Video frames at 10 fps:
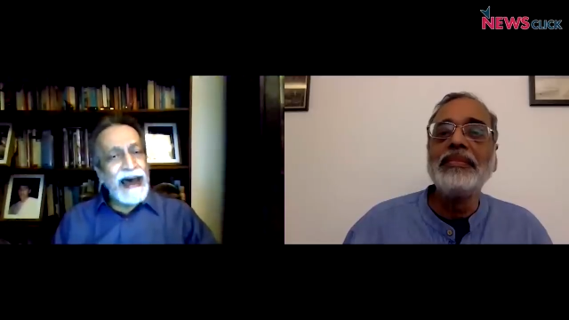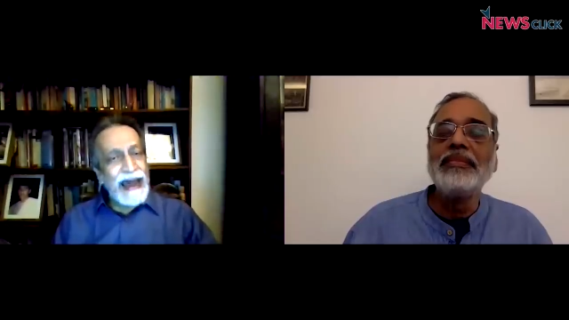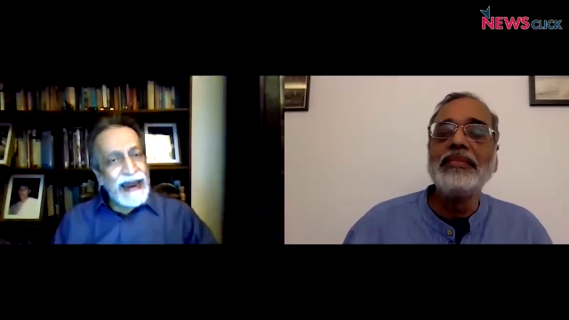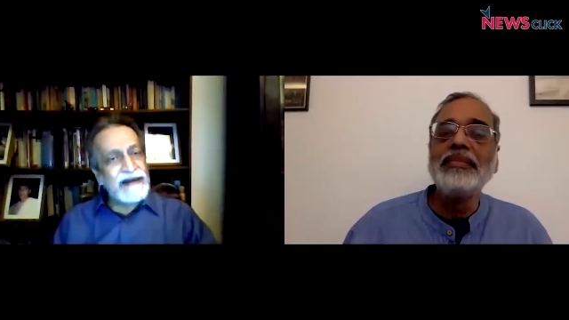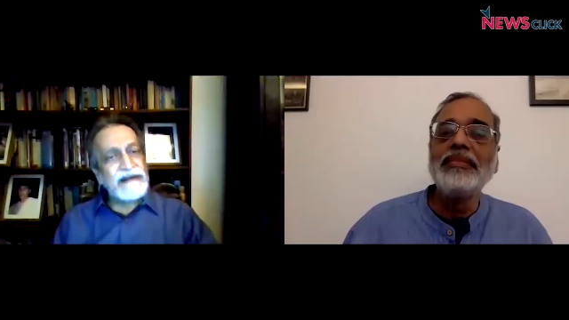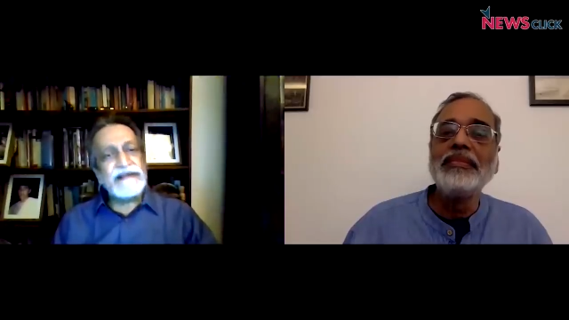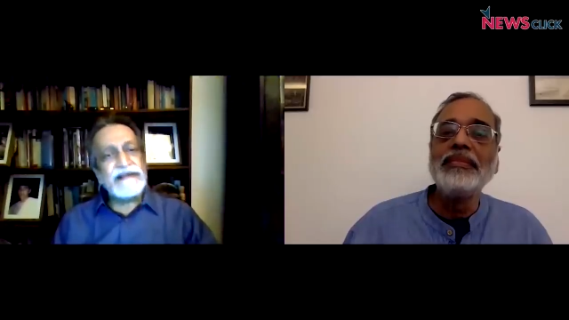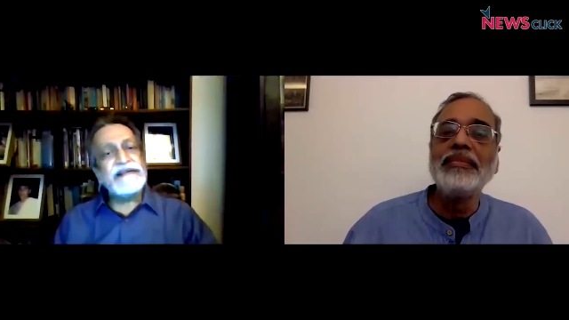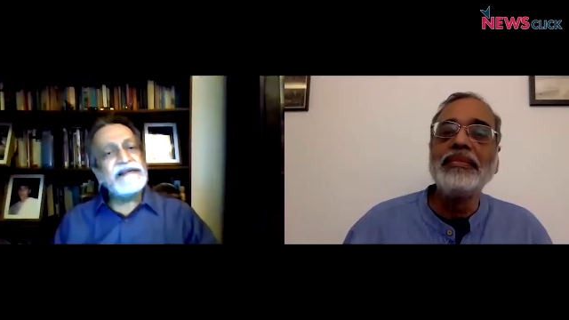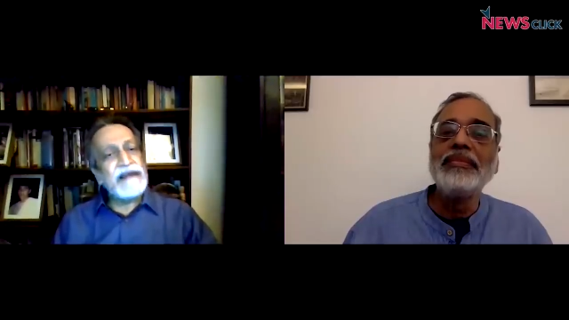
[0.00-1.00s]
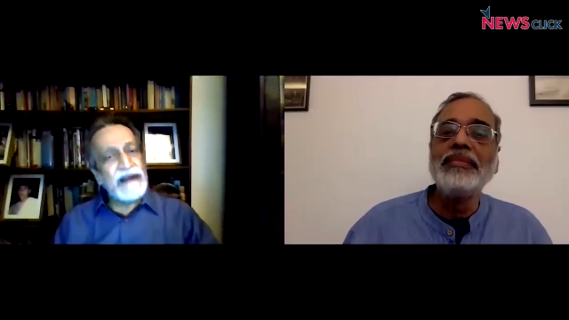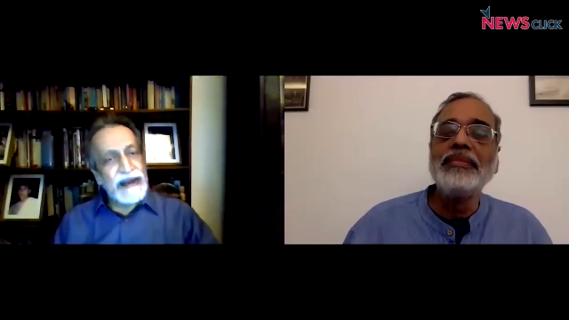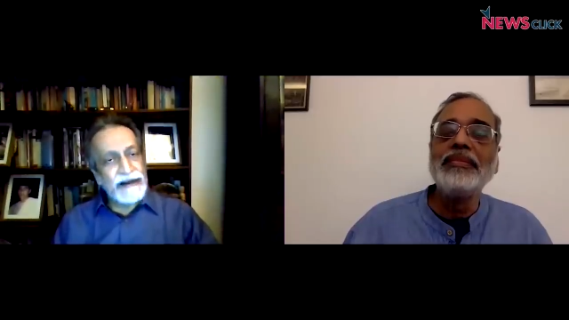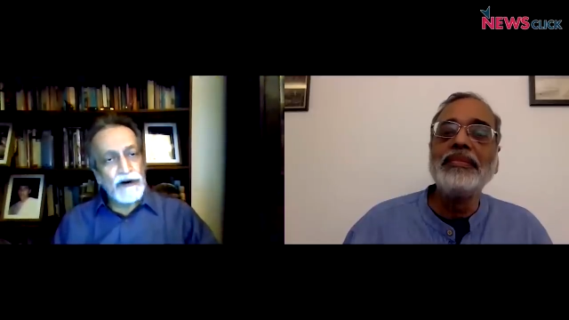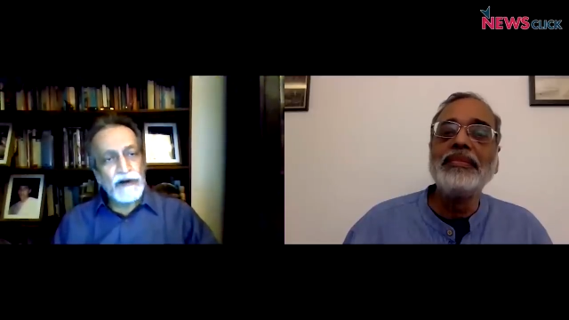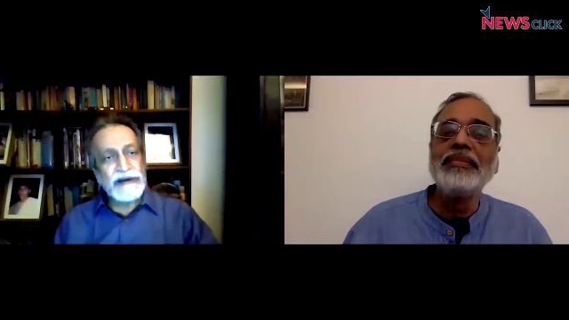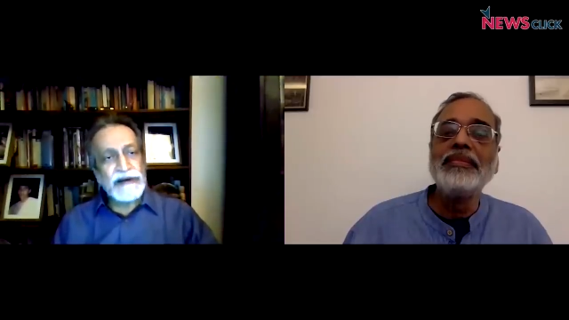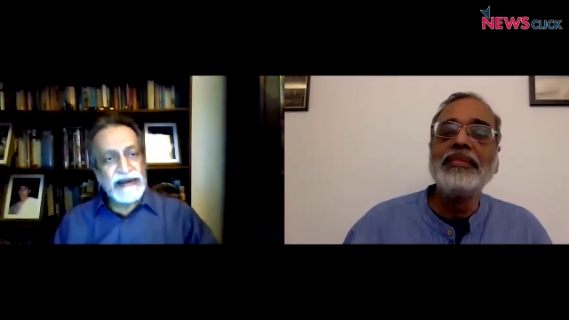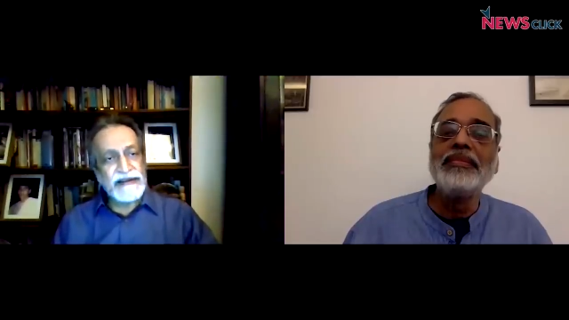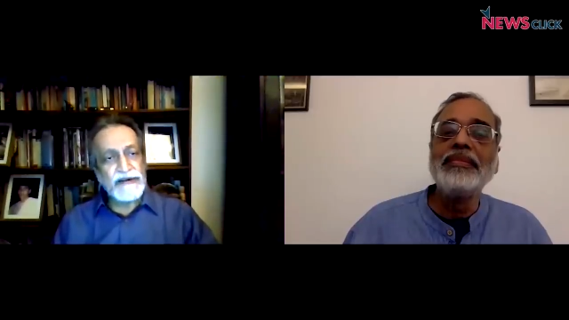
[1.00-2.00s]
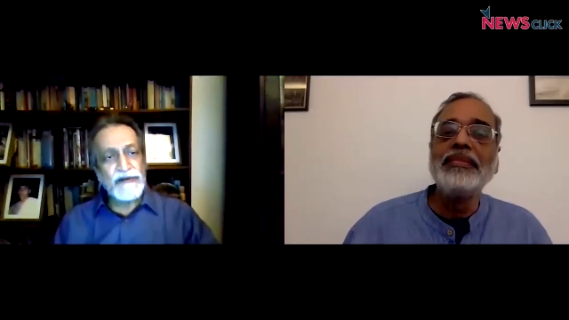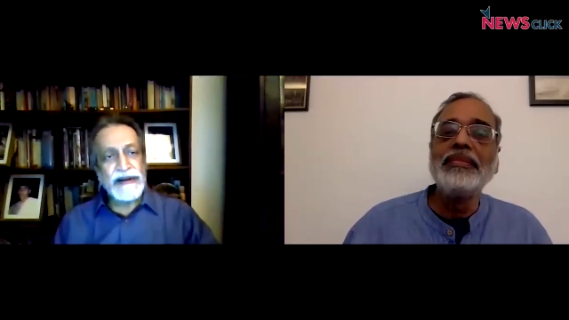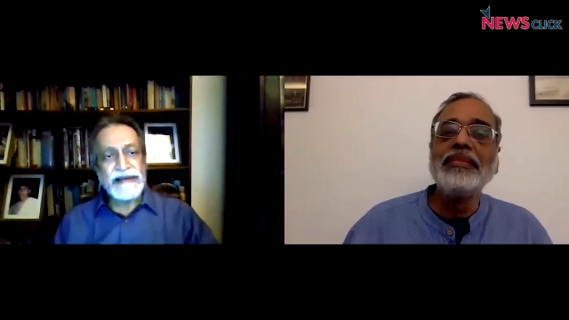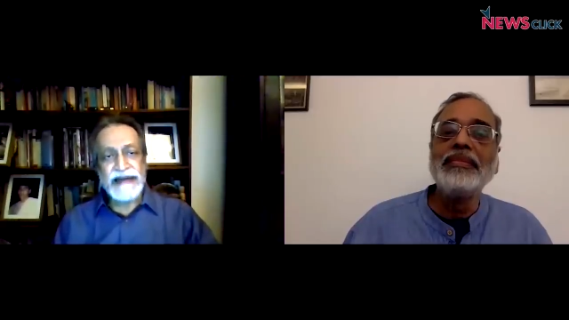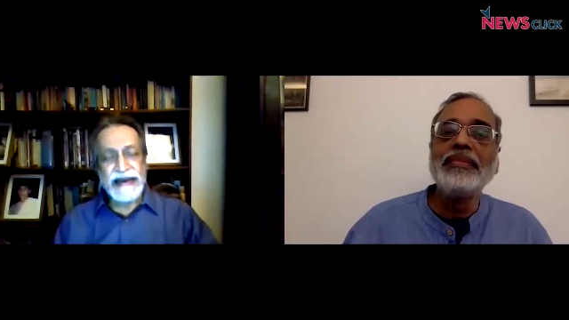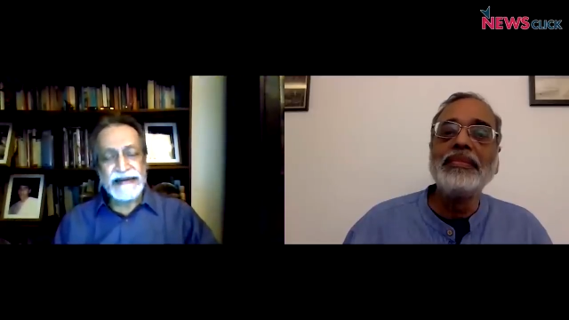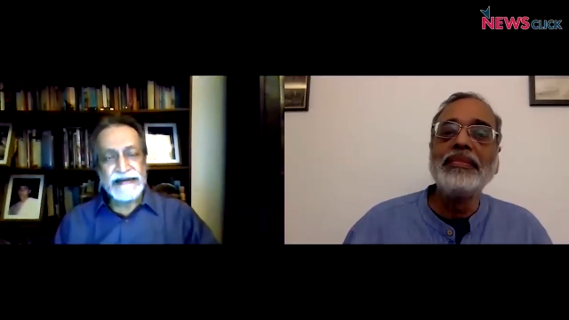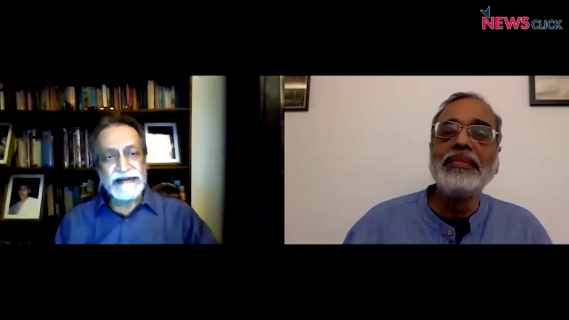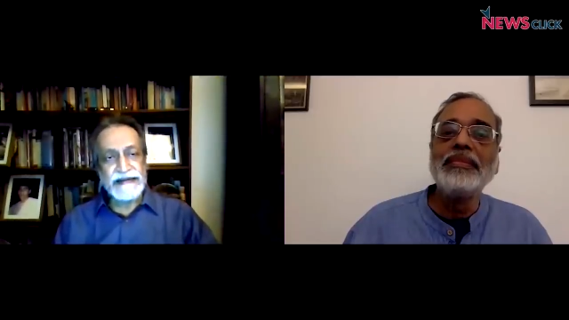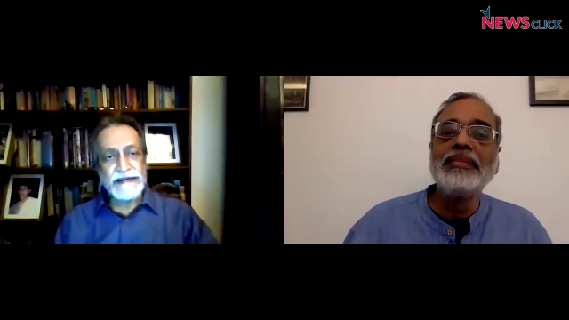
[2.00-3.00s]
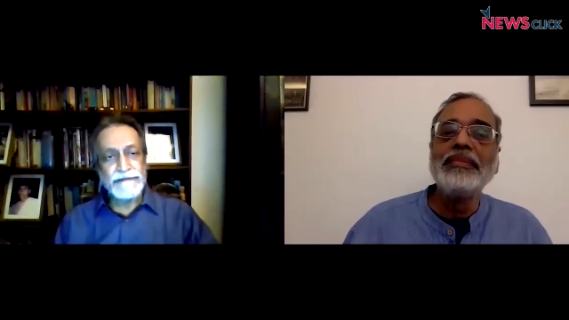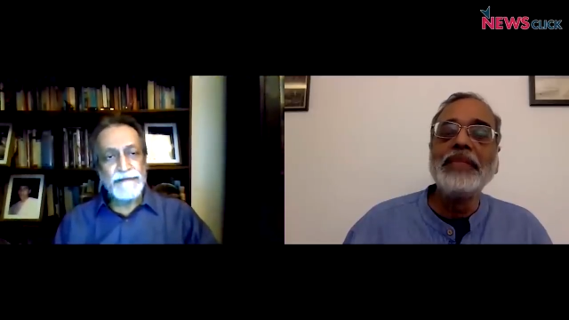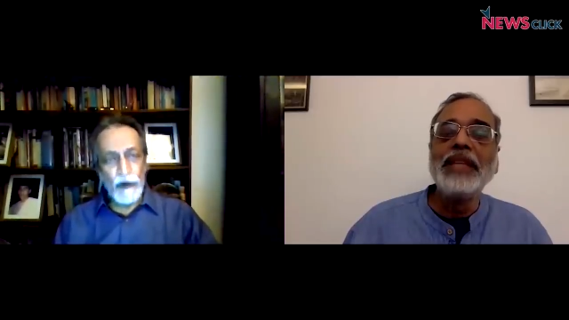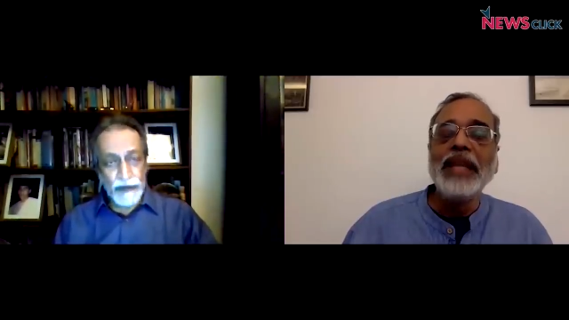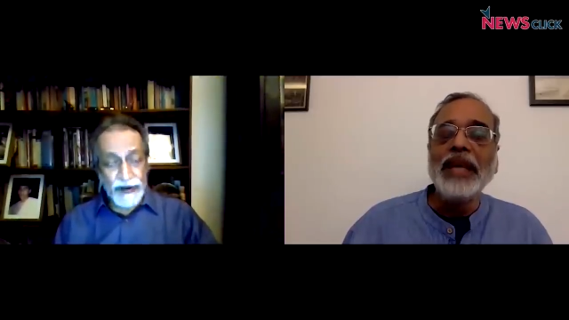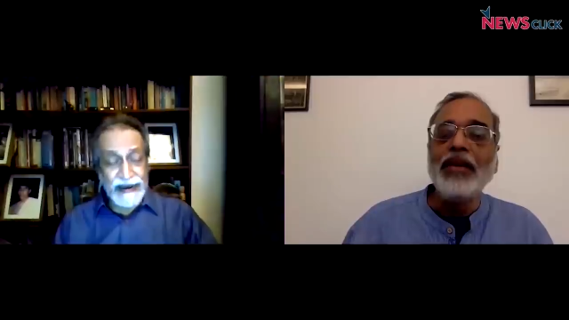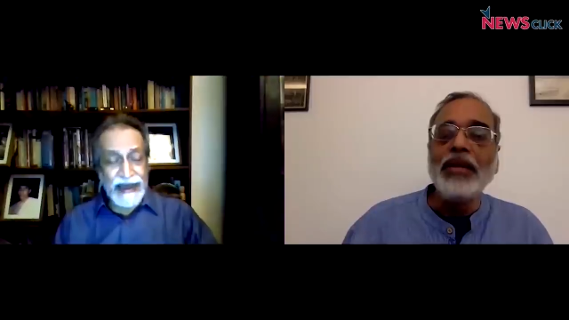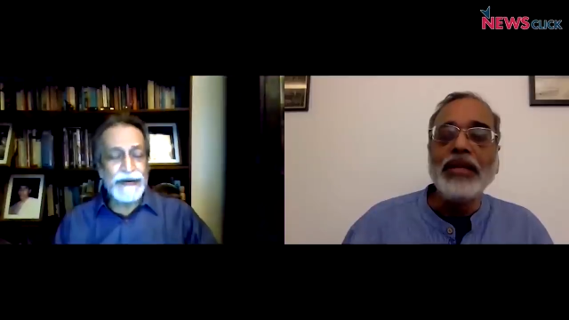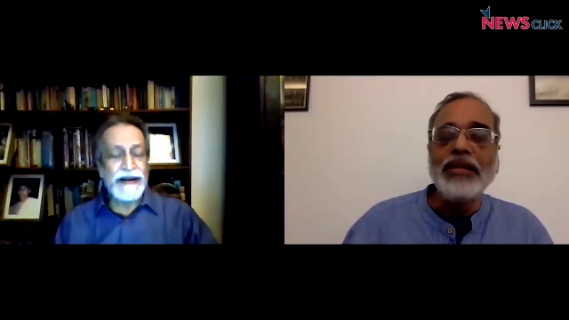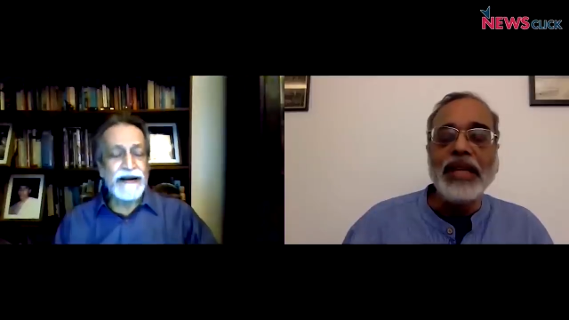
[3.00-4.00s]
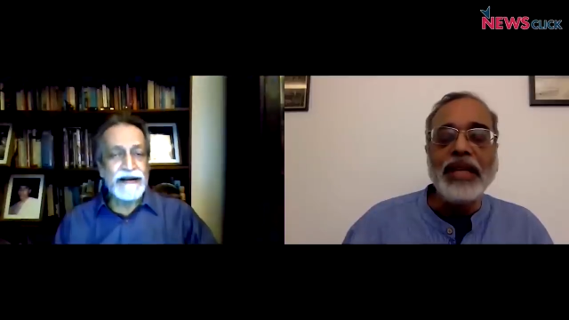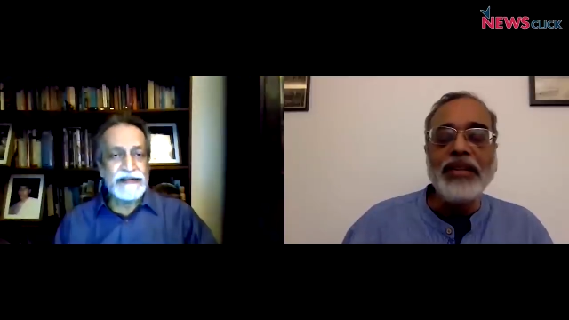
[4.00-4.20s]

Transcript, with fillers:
Speaker 1: and later on it has to raise taxes. You know, there's an